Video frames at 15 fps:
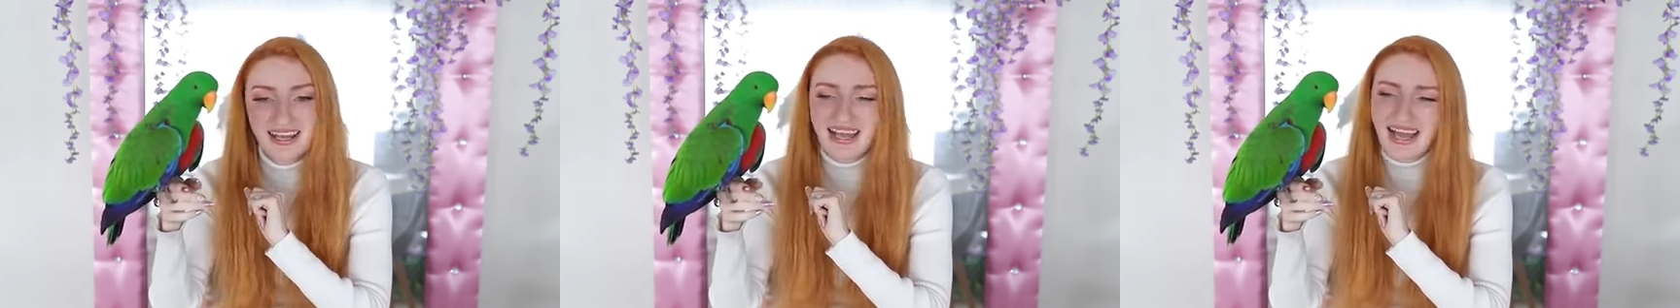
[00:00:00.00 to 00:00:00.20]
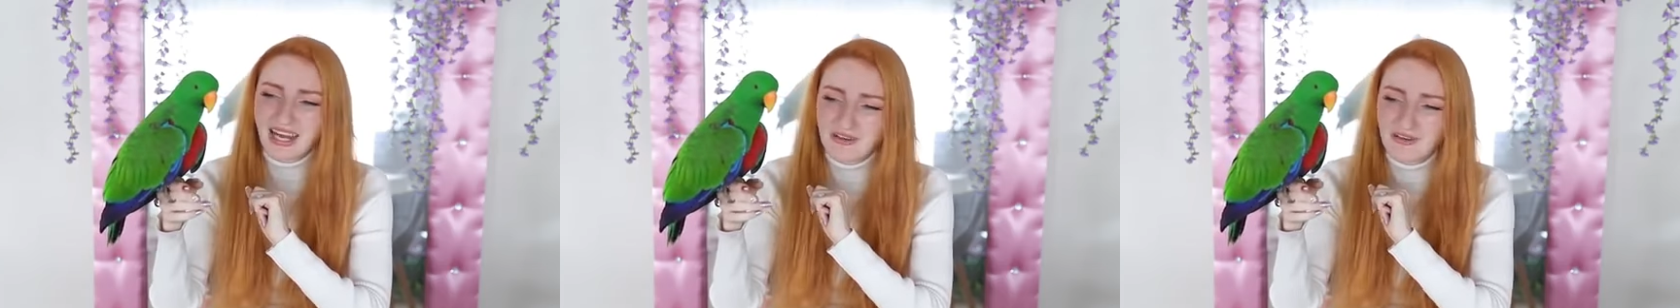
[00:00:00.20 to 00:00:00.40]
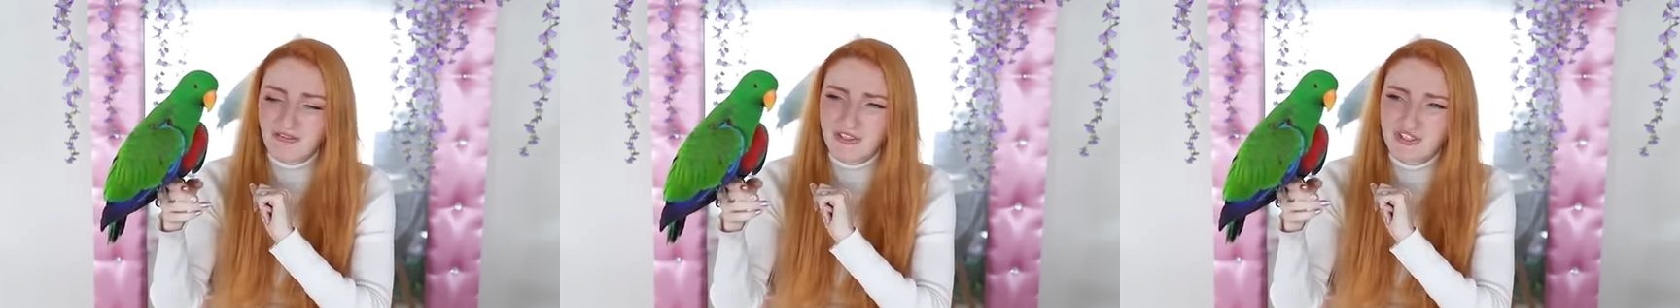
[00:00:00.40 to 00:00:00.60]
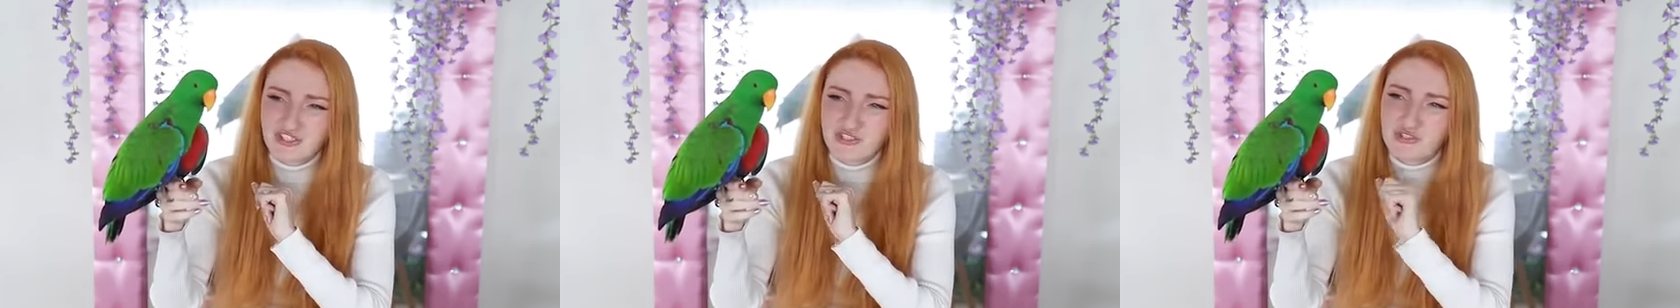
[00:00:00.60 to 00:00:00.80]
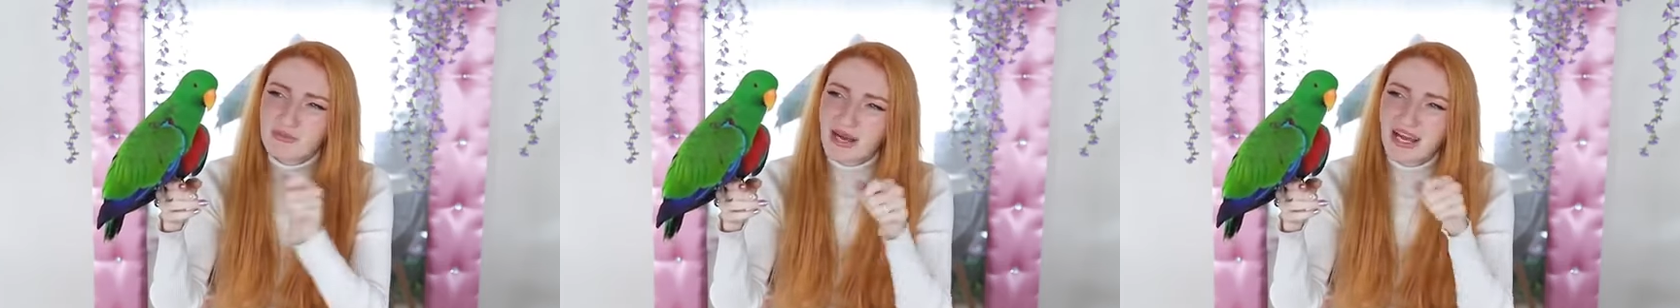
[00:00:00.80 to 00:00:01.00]
How often
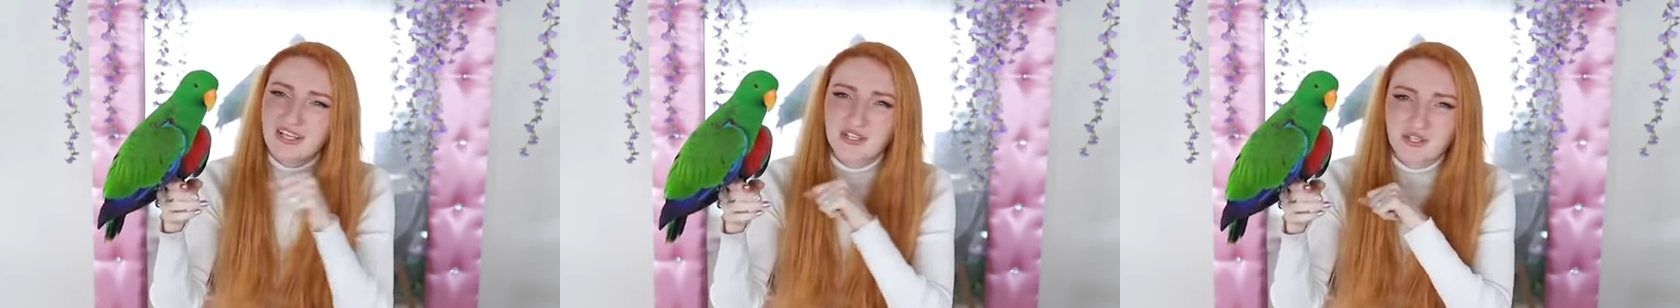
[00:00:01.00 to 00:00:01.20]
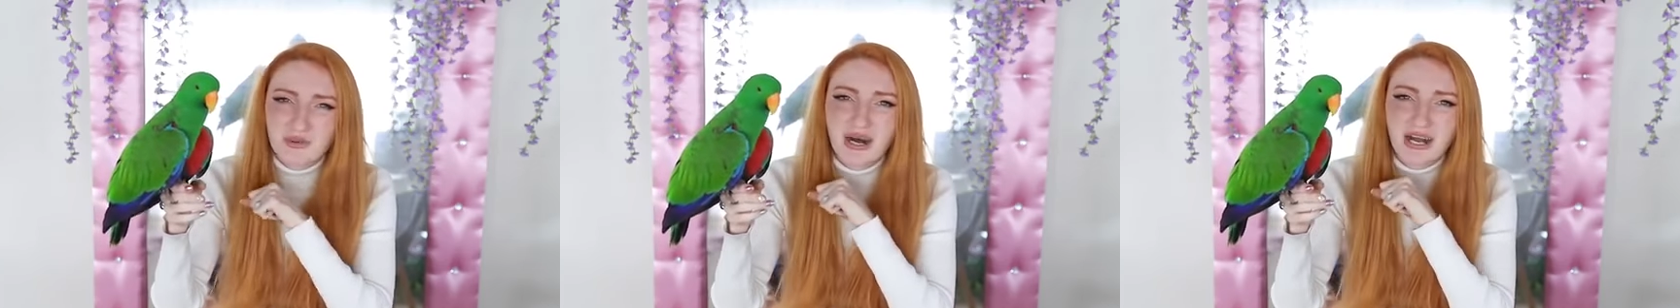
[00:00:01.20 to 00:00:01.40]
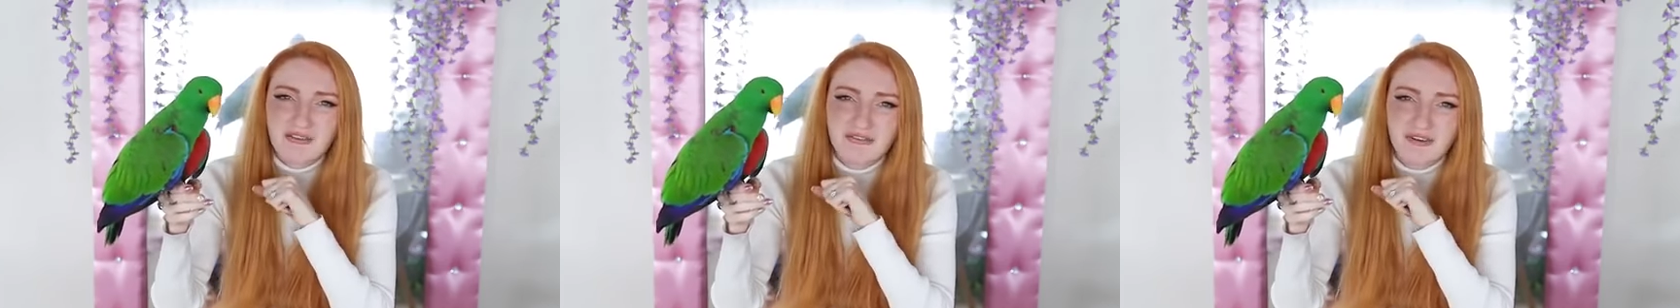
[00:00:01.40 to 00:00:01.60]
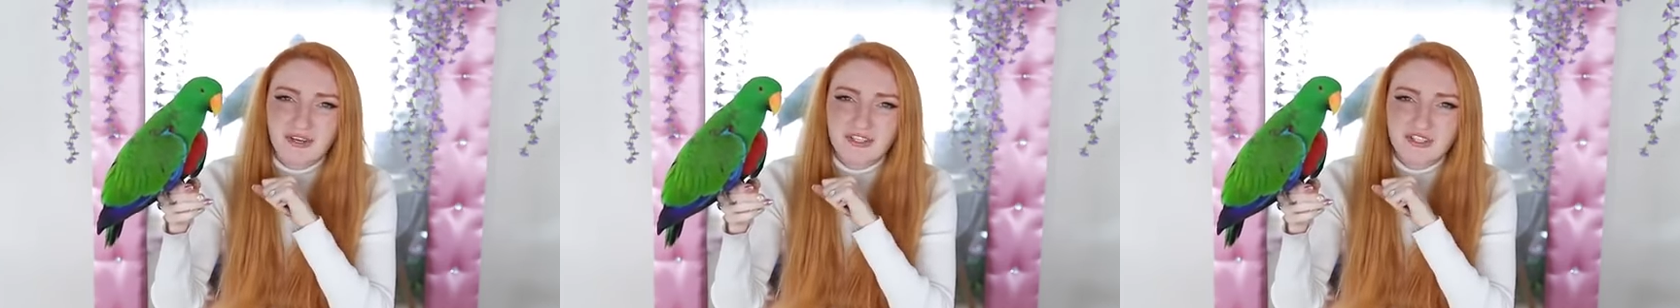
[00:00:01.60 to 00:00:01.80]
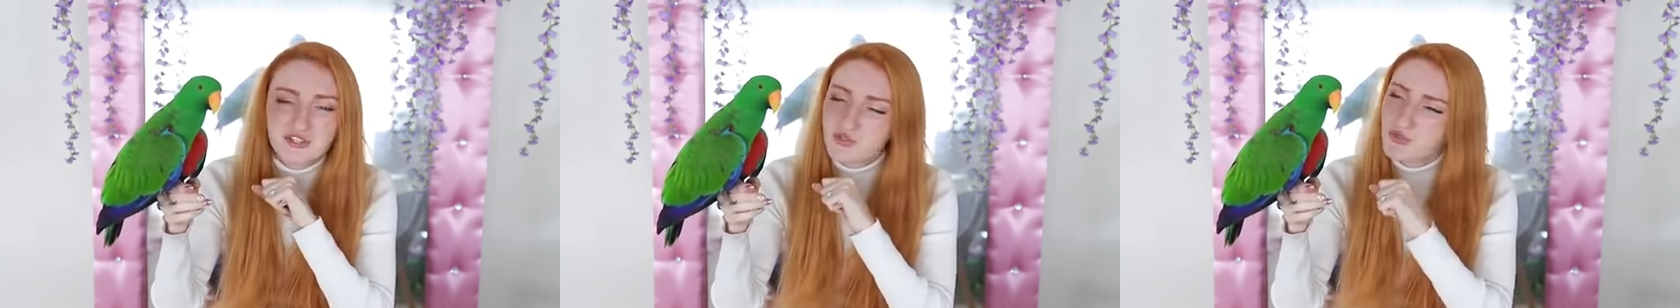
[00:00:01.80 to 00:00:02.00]
do you buy new
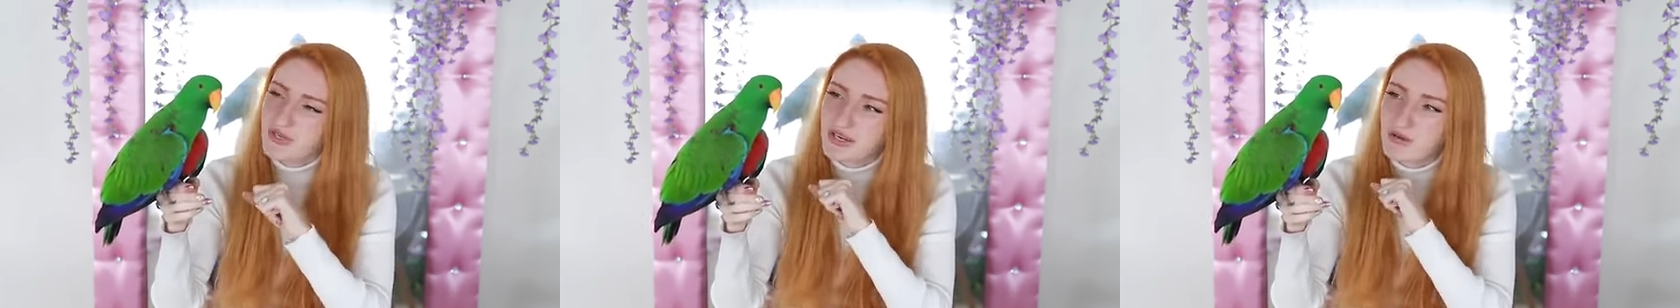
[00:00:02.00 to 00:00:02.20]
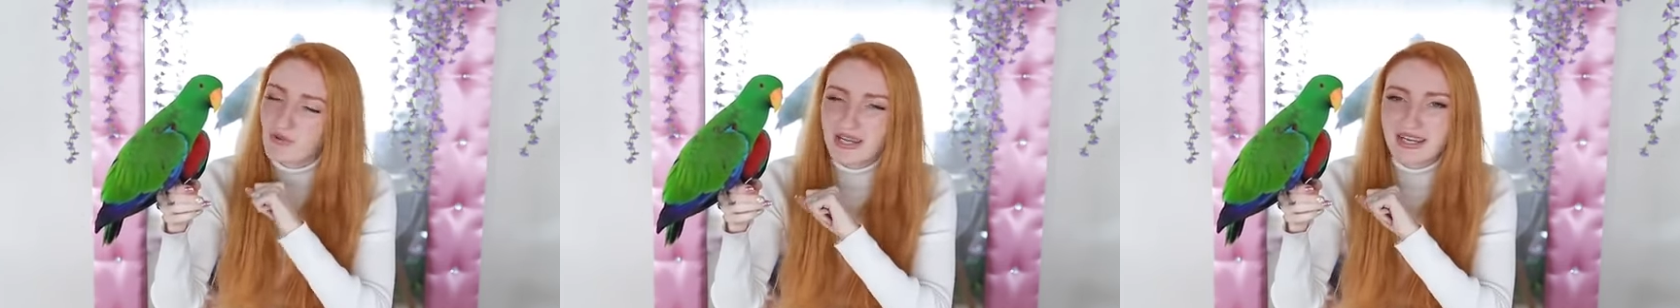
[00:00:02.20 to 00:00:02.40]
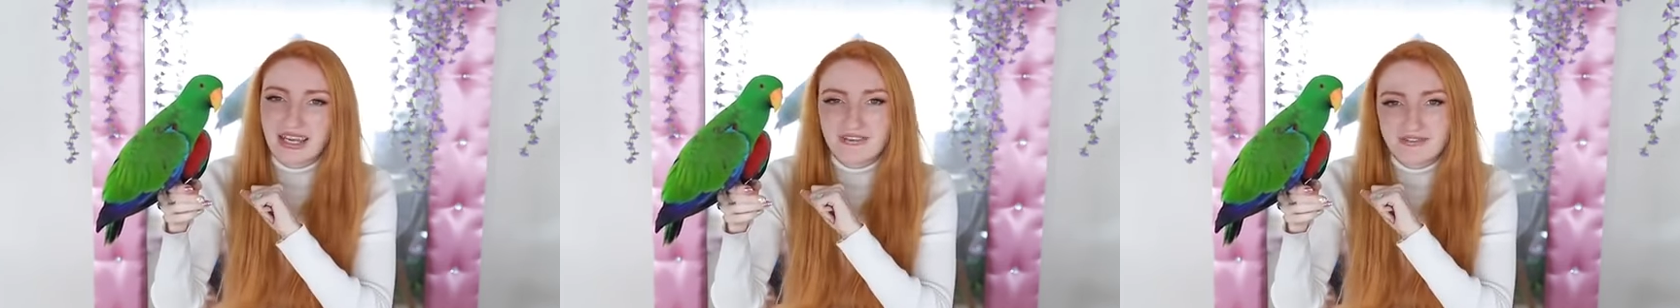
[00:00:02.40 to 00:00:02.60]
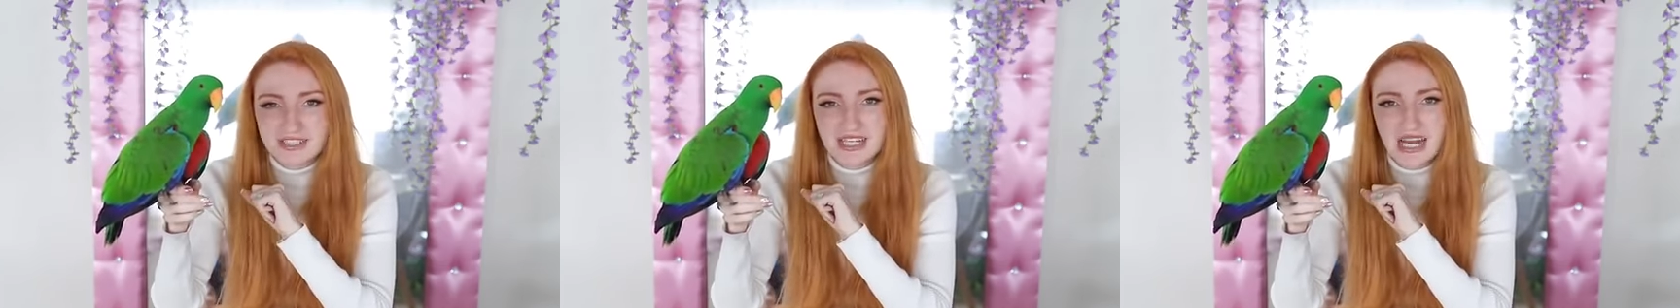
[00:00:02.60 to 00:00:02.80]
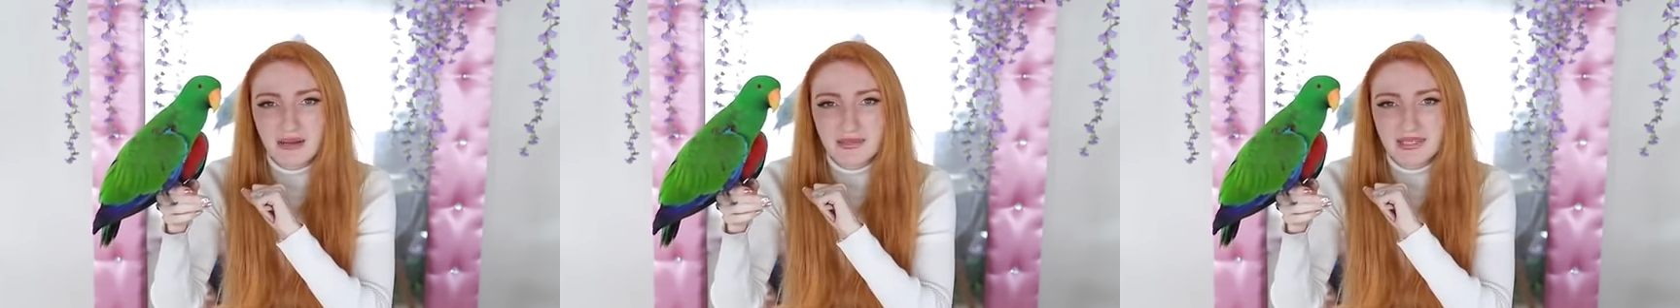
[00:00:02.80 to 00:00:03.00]
iPhones? Do you get one
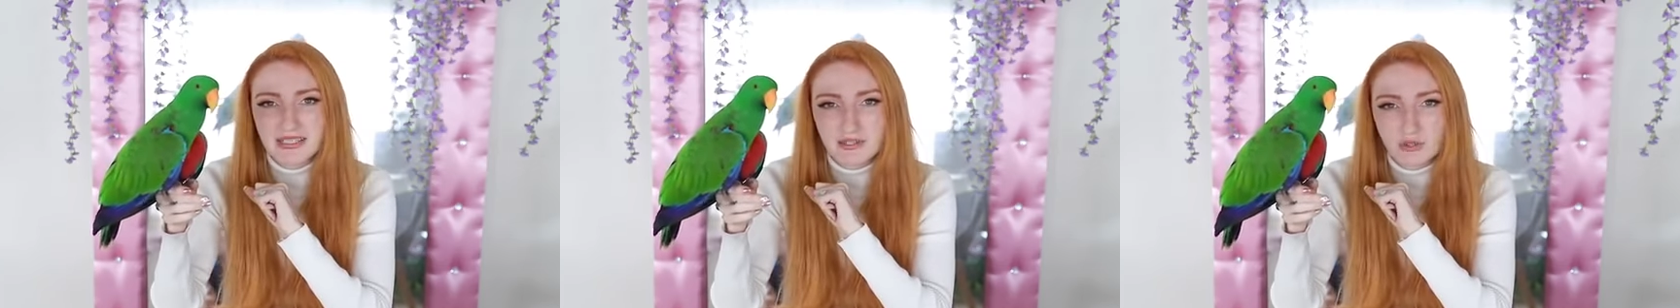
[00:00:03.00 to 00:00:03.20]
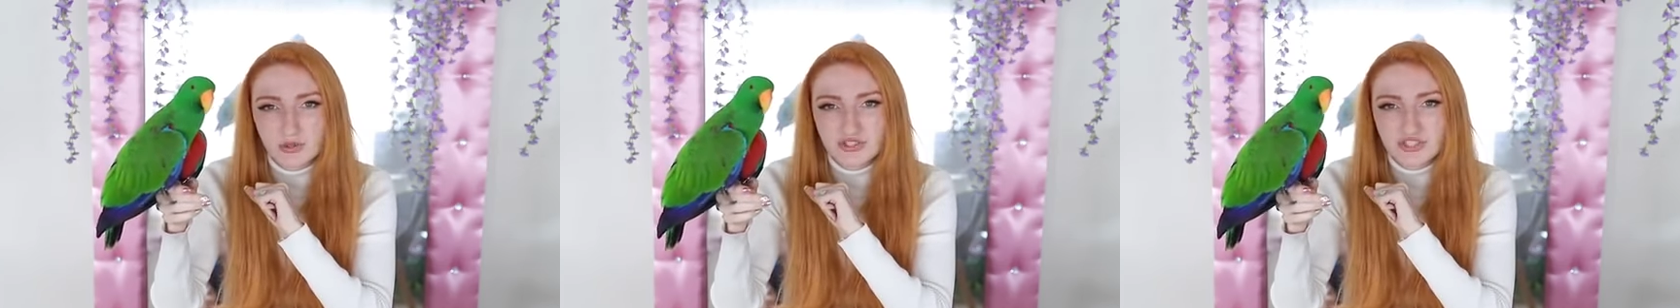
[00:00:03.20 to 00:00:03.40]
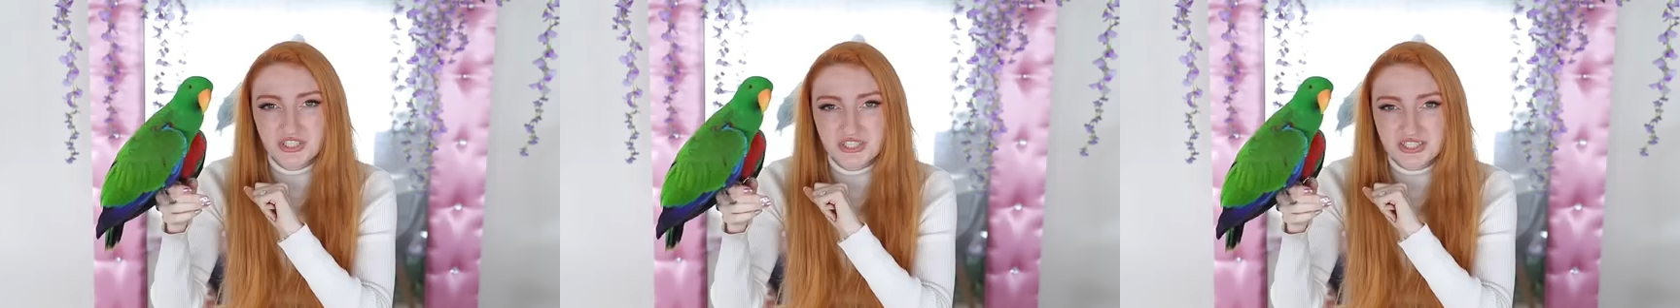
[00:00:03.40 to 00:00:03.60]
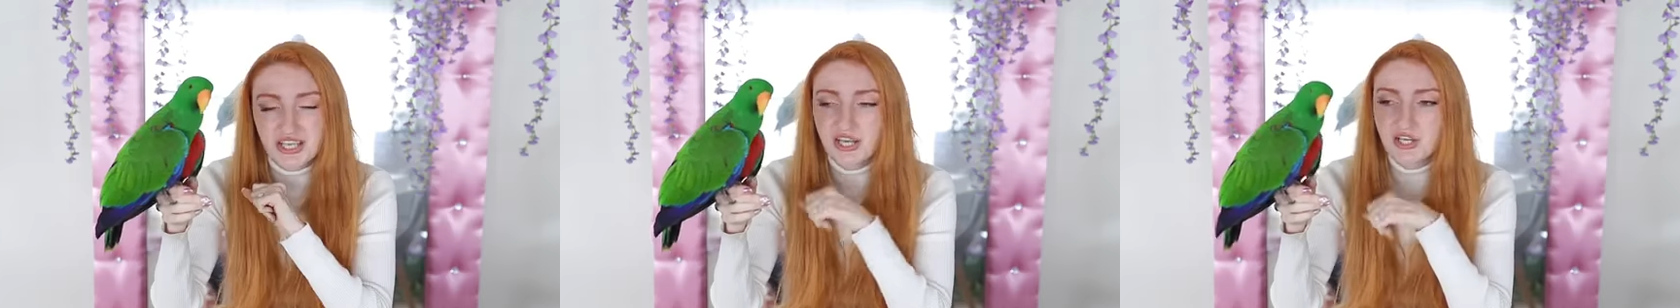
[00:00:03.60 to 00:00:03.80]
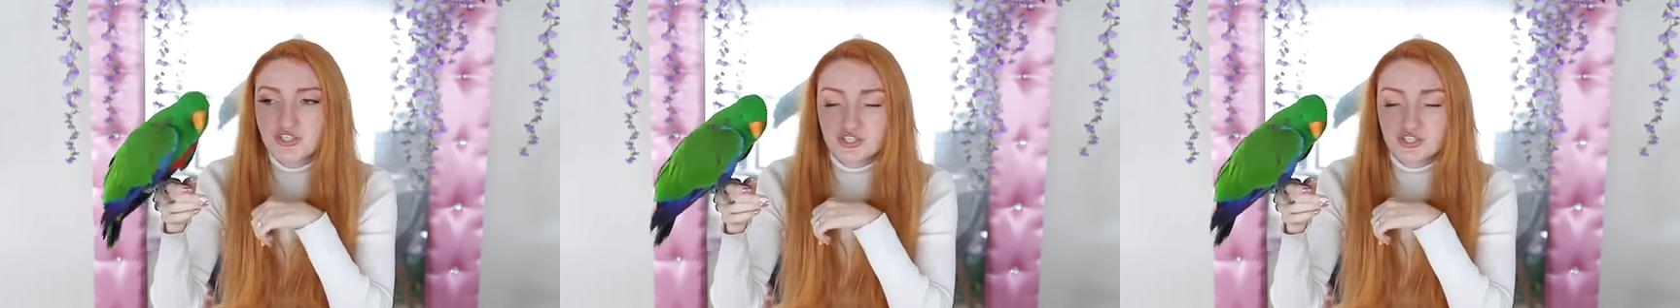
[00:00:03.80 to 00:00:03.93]
every time that it launches?